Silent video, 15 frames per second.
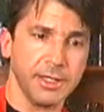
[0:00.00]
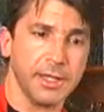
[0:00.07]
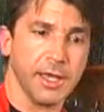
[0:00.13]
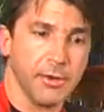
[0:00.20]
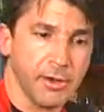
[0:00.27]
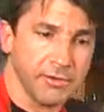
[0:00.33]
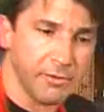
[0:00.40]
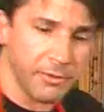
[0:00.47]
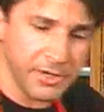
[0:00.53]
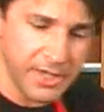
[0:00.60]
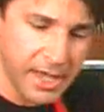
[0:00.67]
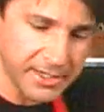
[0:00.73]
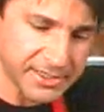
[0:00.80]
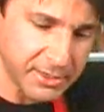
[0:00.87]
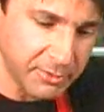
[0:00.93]
Now, I've already
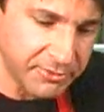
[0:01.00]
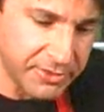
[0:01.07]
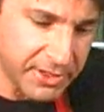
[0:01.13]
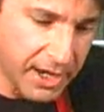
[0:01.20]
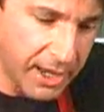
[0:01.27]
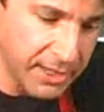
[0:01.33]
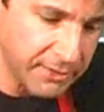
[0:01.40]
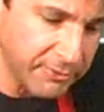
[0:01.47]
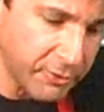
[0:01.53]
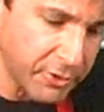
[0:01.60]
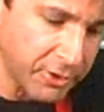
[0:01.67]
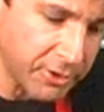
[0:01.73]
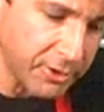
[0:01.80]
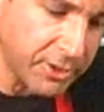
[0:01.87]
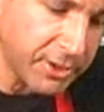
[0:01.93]
got some of the olive
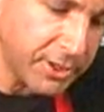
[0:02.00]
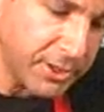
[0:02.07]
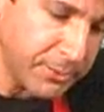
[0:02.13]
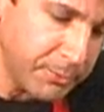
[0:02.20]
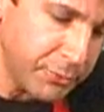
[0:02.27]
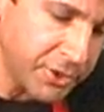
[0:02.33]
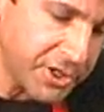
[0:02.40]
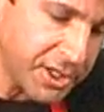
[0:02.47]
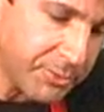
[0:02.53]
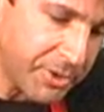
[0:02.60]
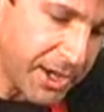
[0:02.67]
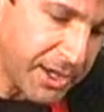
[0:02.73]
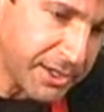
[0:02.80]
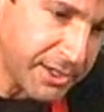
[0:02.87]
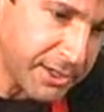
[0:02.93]
oil put in the
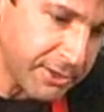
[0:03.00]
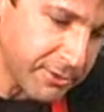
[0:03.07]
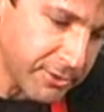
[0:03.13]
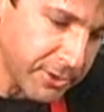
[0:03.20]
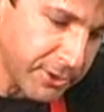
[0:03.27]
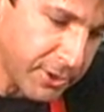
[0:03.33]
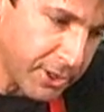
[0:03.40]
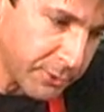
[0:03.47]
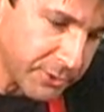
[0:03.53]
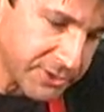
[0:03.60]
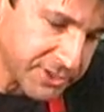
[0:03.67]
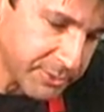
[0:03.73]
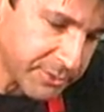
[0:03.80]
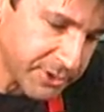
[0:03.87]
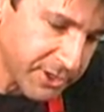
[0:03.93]
pan here along
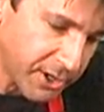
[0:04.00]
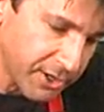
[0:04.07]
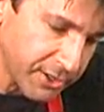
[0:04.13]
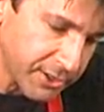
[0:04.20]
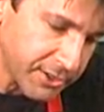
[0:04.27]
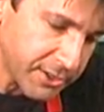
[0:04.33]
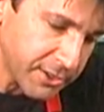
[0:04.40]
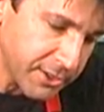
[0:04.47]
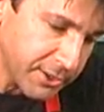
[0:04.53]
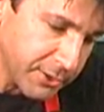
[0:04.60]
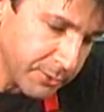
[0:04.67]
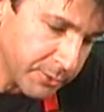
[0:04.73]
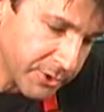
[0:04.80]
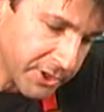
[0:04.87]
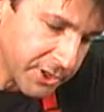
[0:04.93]
with some of the garlic.
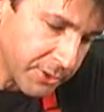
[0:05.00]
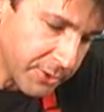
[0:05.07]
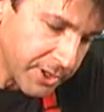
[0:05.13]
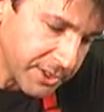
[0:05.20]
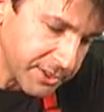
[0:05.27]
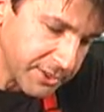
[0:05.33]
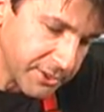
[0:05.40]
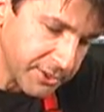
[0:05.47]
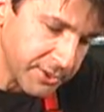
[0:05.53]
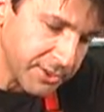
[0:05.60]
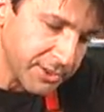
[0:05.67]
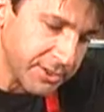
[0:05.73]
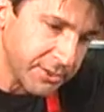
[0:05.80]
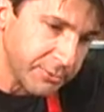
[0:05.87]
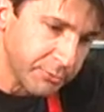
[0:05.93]
We're going to go ahead and
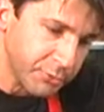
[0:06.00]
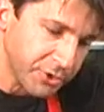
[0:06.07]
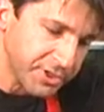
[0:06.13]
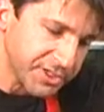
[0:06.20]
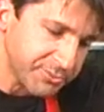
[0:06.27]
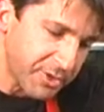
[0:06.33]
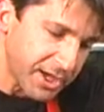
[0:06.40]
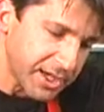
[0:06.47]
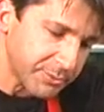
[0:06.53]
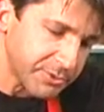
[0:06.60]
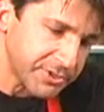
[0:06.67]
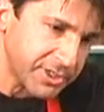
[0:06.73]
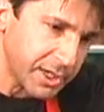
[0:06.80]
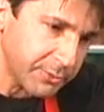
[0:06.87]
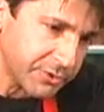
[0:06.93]
bring this back up
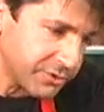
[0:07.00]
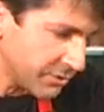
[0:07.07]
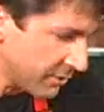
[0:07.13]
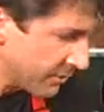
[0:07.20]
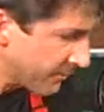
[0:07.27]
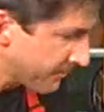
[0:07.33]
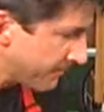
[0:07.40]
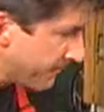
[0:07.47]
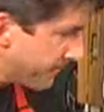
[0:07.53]
to temperature.